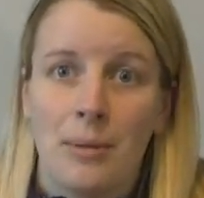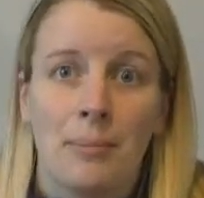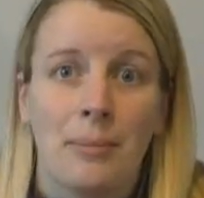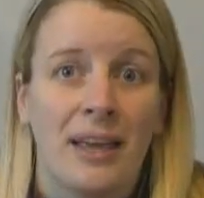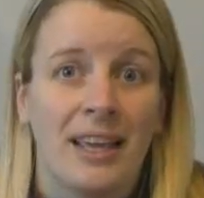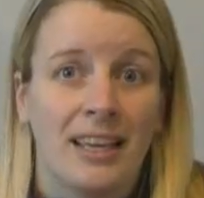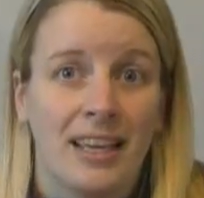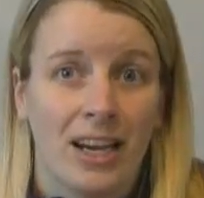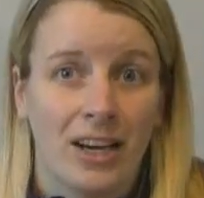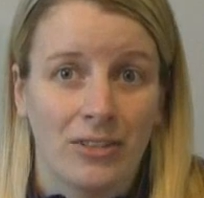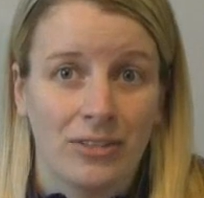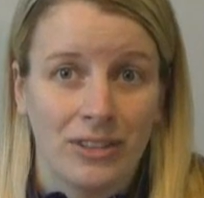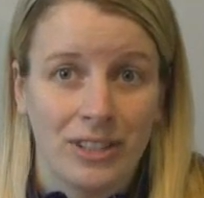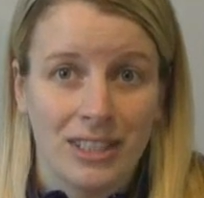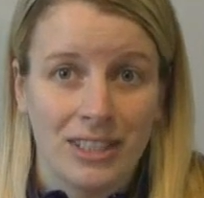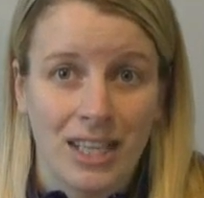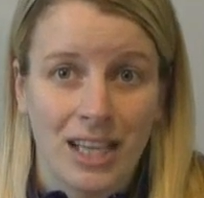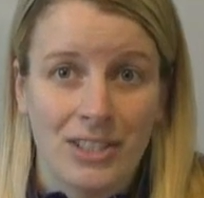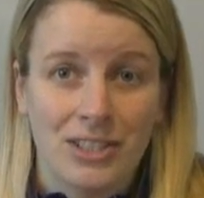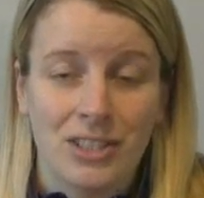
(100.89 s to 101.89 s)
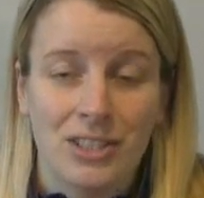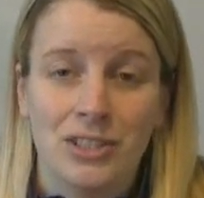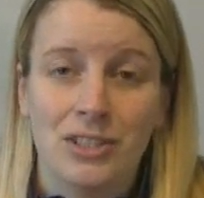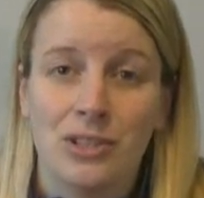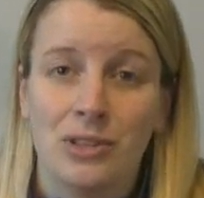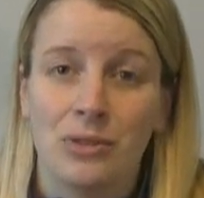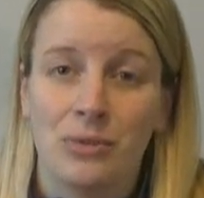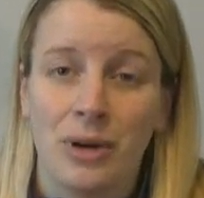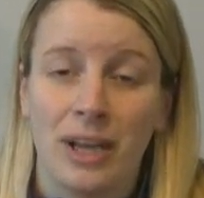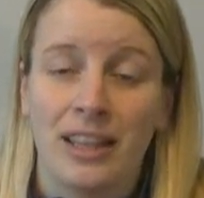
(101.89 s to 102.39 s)
Pay careful attention
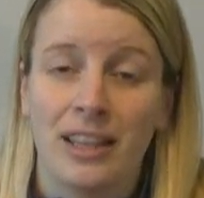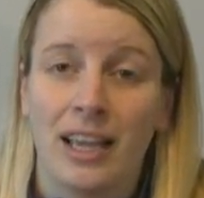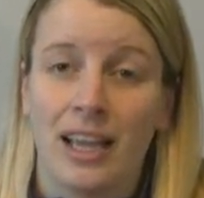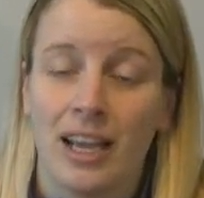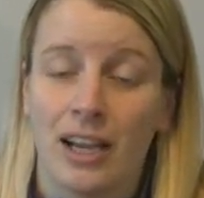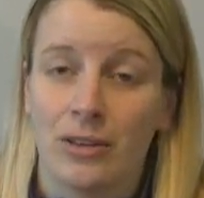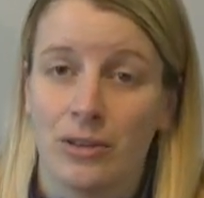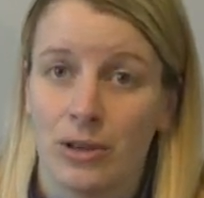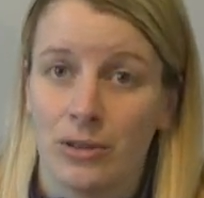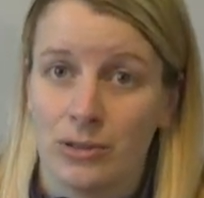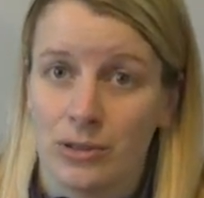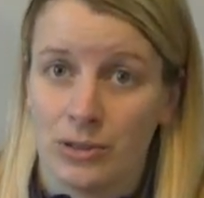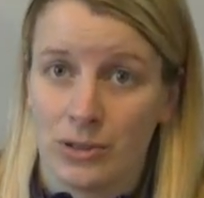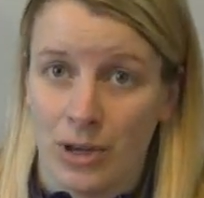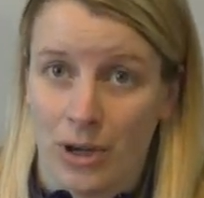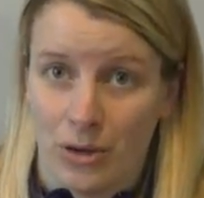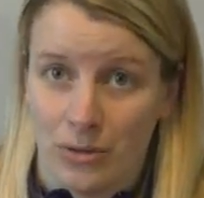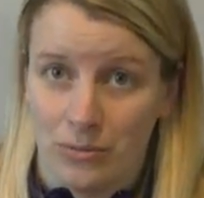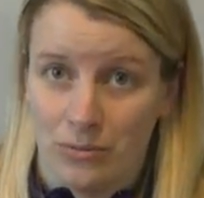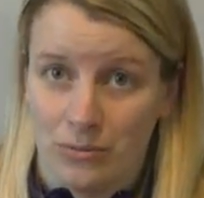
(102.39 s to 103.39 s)
to the way the arrows go.